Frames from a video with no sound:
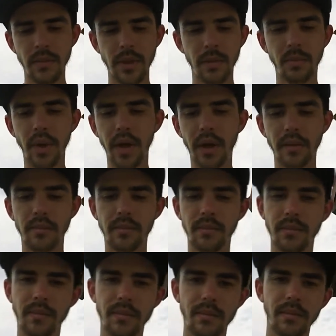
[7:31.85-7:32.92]
But
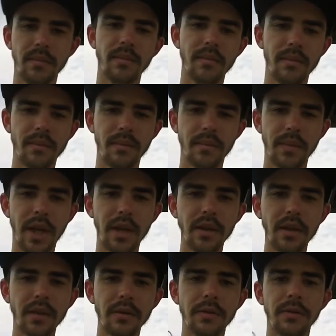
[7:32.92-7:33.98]
that
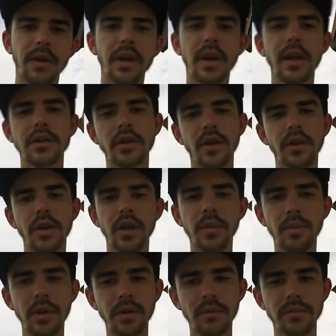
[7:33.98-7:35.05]
little finesse hook
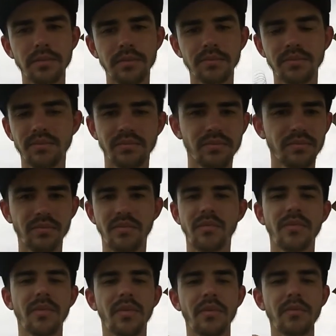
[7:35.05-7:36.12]
keeper,
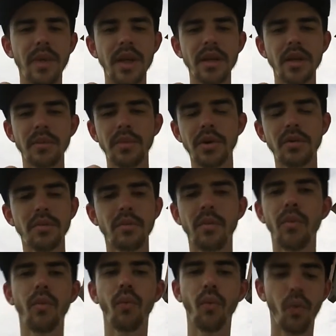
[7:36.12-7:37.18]
bait keeper,
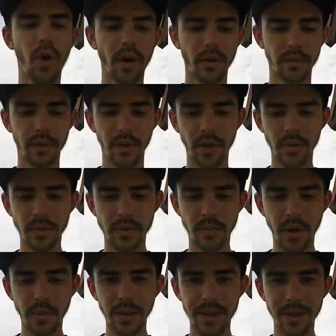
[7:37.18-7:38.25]
wonderful. It was
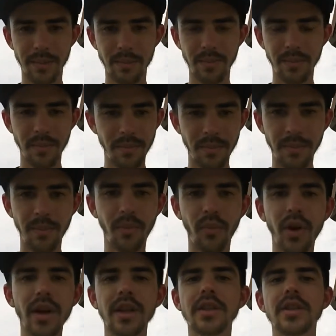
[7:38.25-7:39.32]
probably
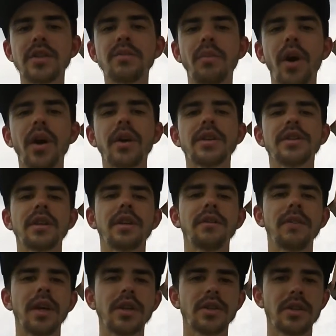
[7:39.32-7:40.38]
one of the smartest
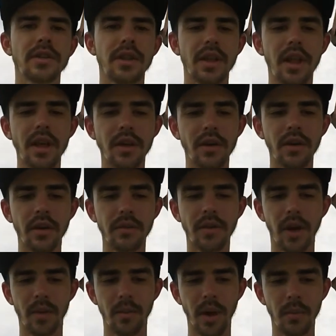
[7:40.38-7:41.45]
innovations that they could have
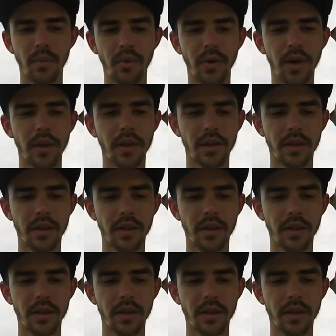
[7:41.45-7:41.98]
come up with.